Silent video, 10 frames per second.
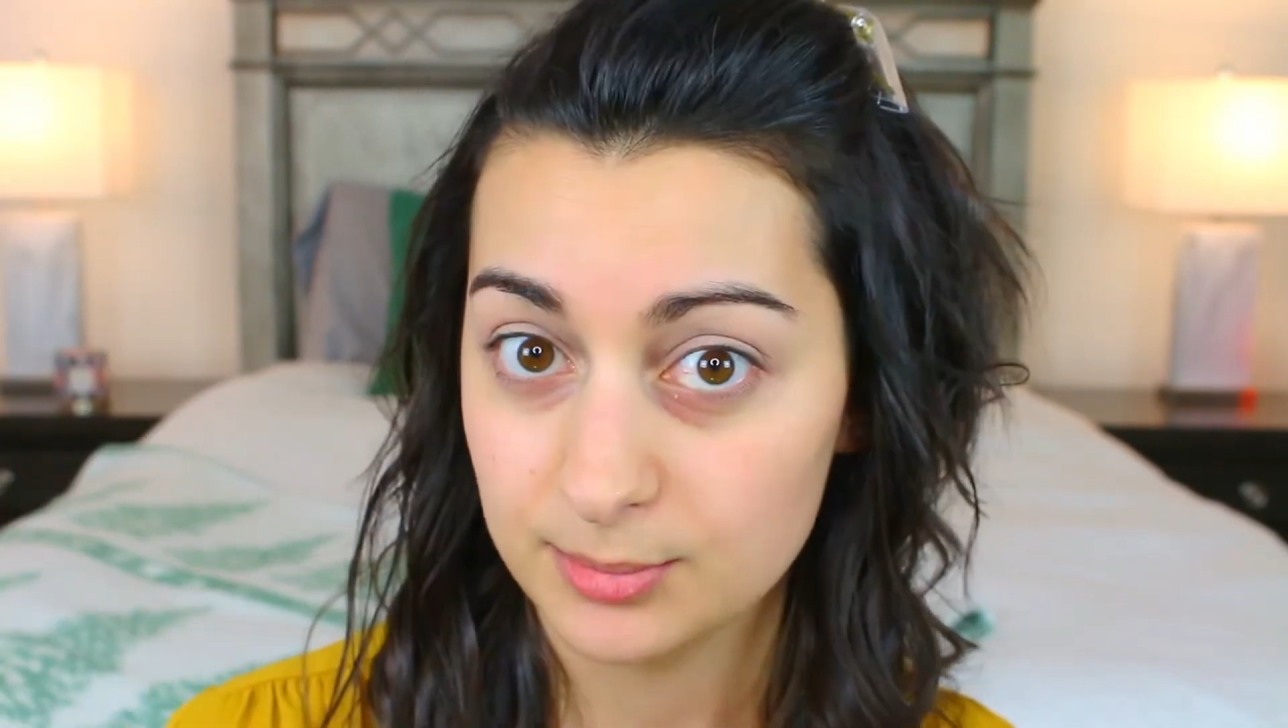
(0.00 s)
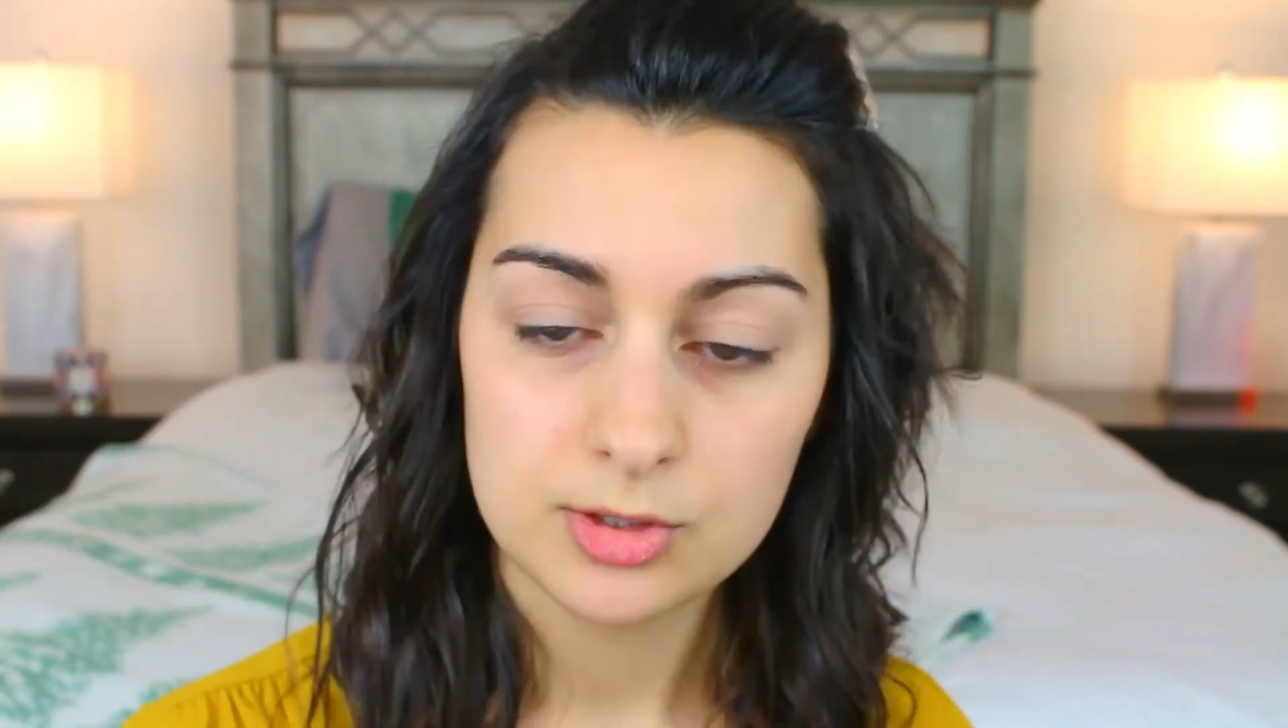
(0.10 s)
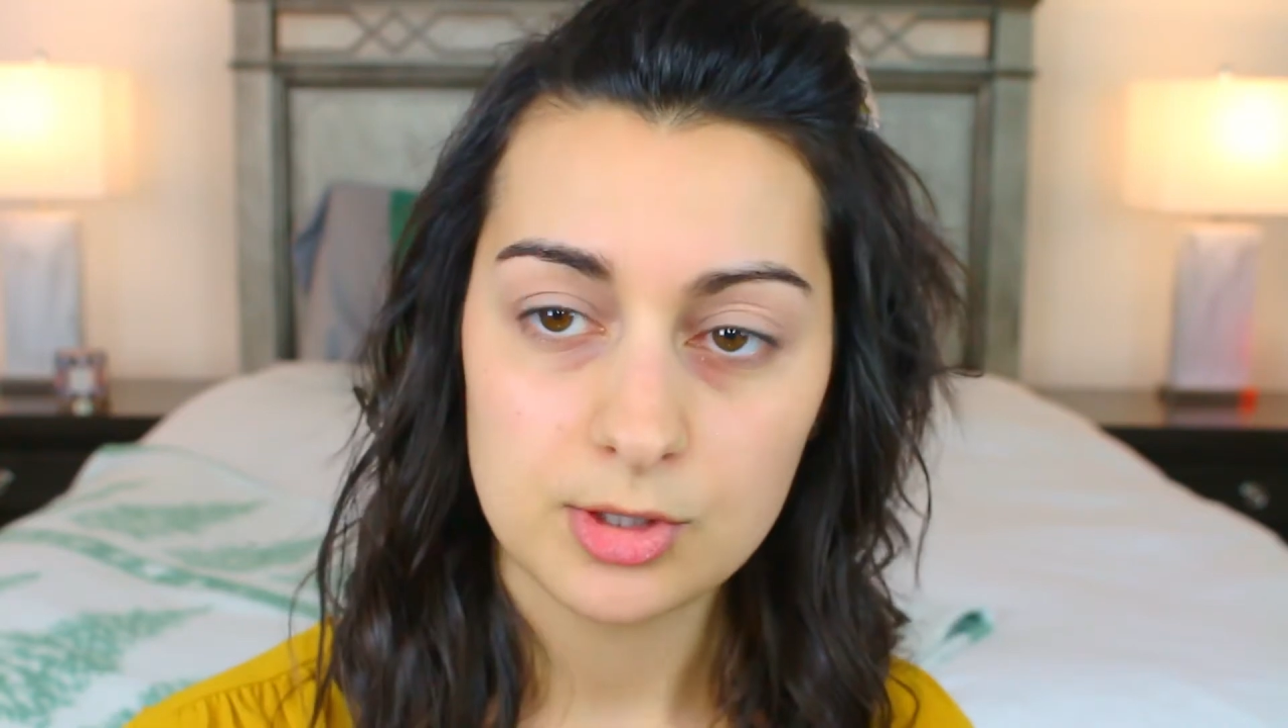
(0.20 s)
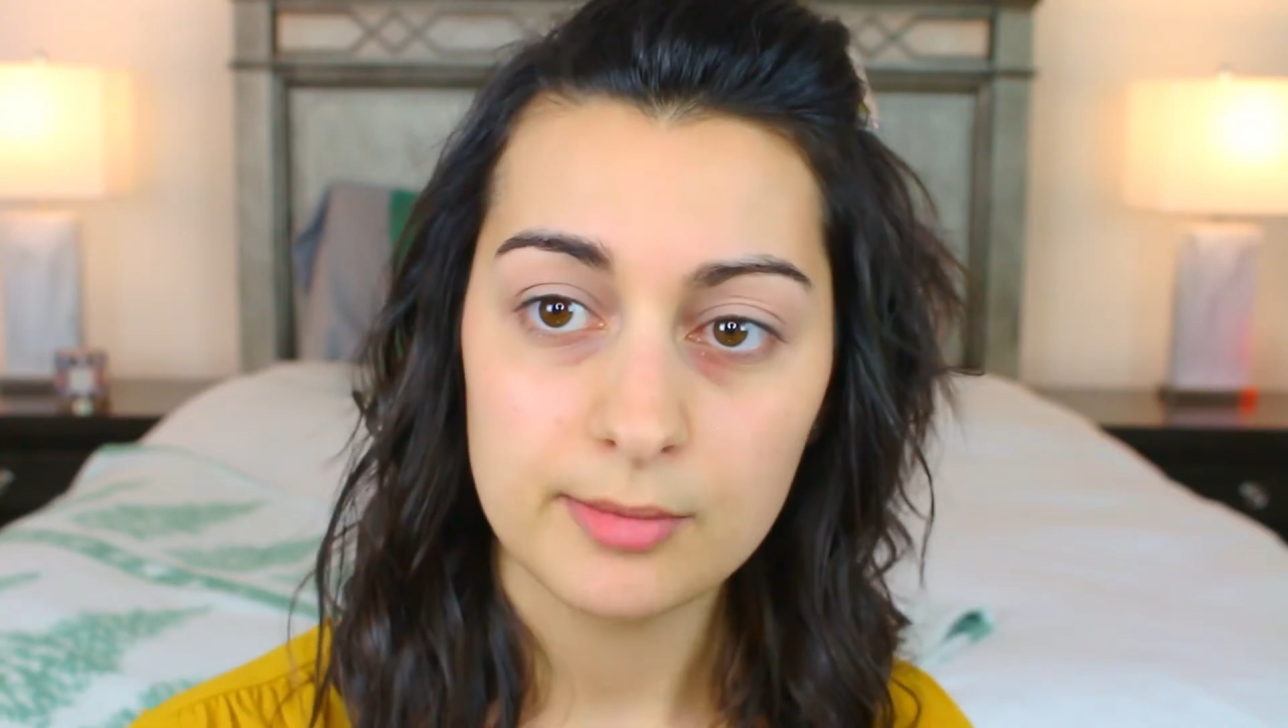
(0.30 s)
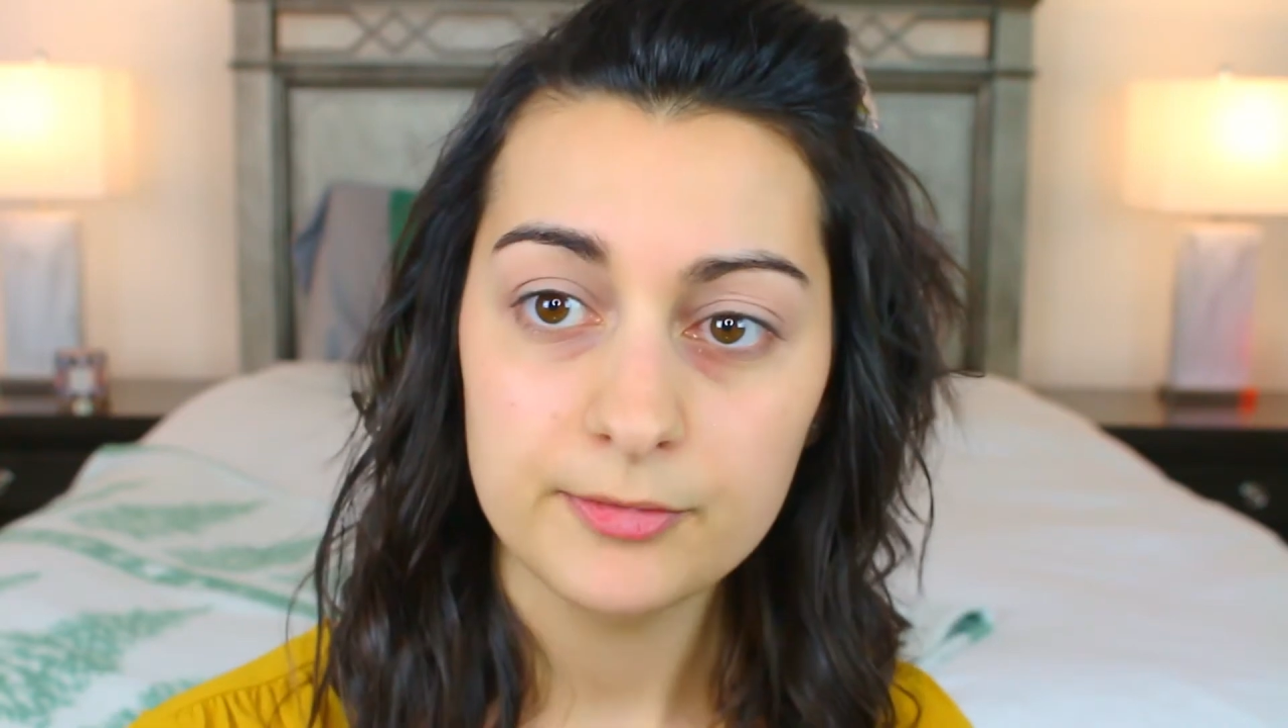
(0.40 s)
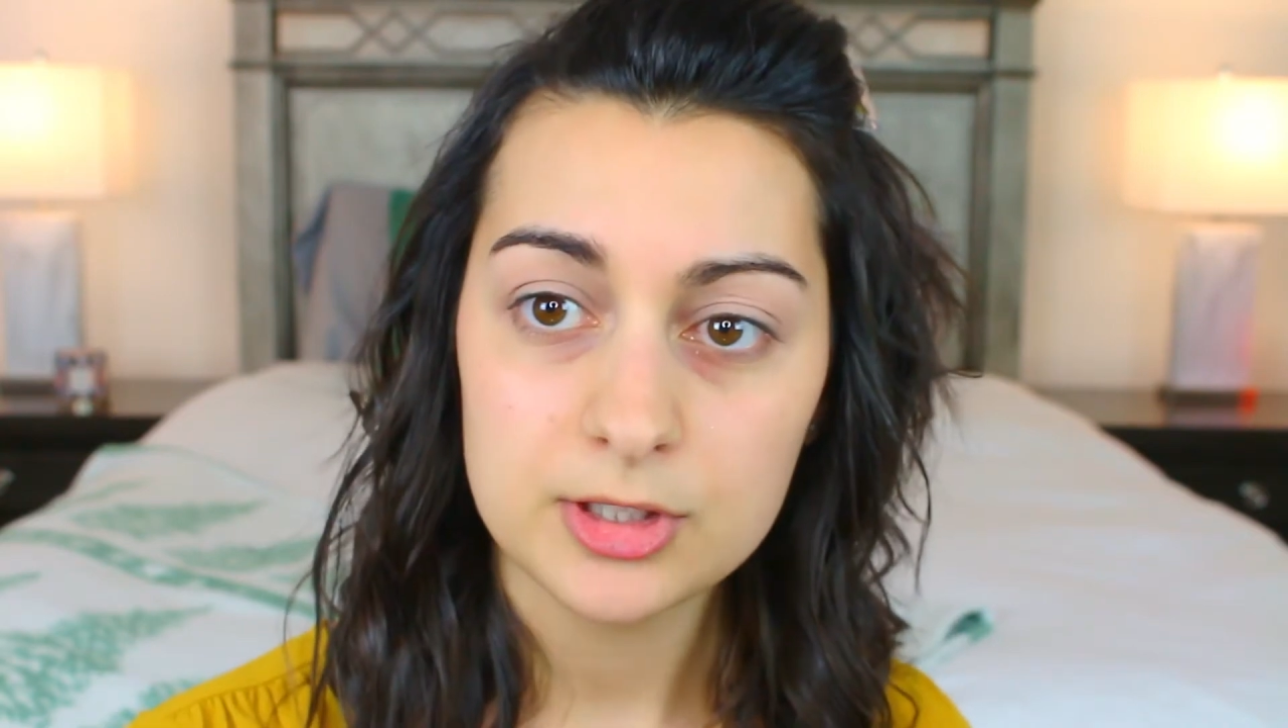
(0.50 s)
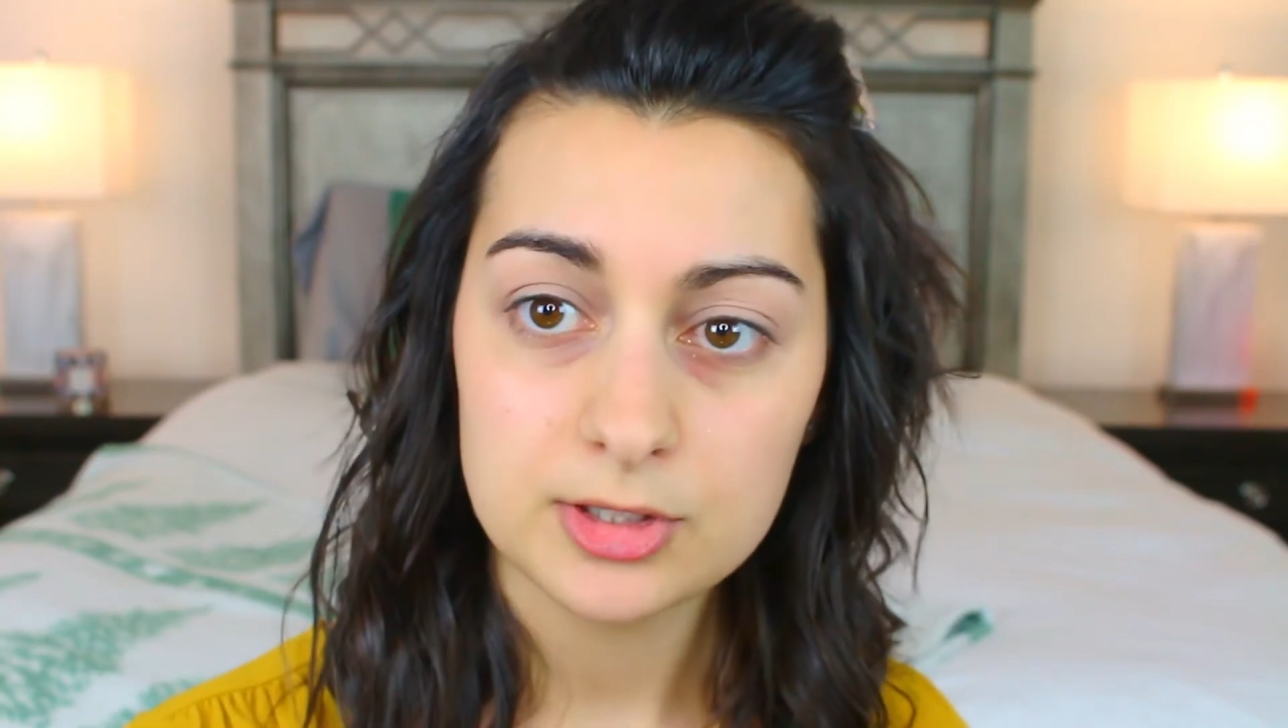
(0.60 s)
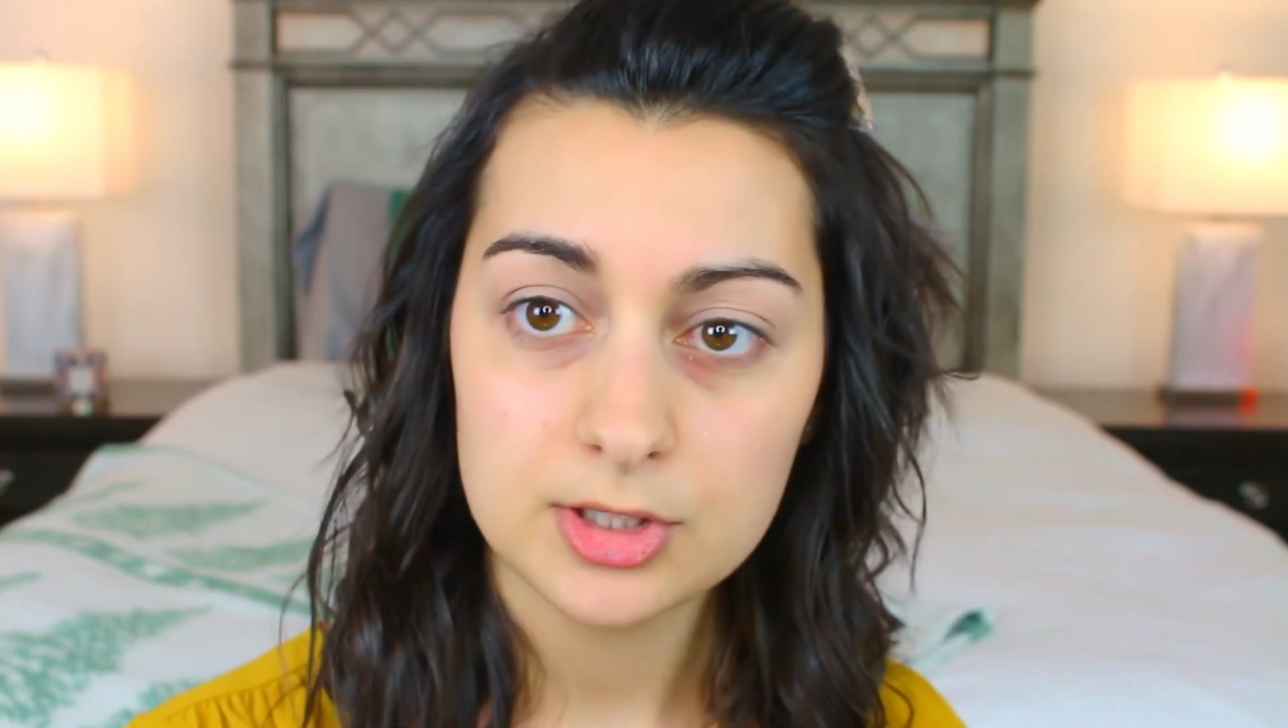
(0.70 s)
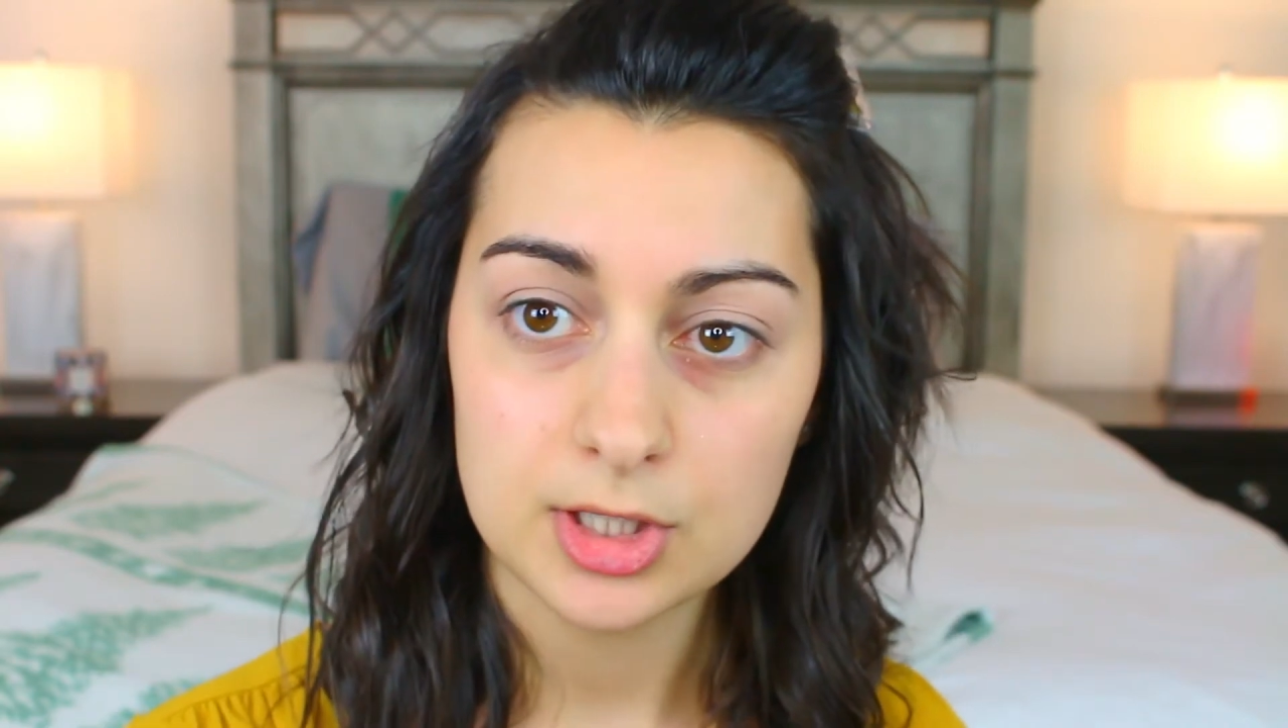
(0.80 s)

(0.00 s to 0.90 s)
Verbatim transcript: So I'm first